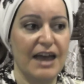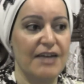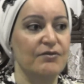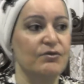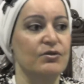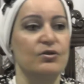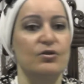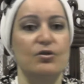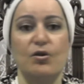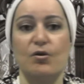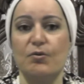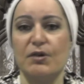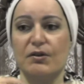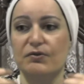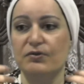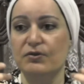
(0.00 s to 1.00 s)
I have no
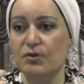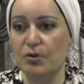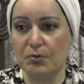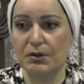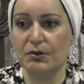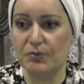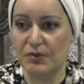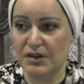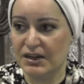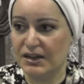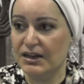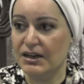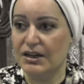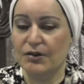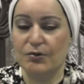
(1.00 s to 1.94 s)
way of knowing where,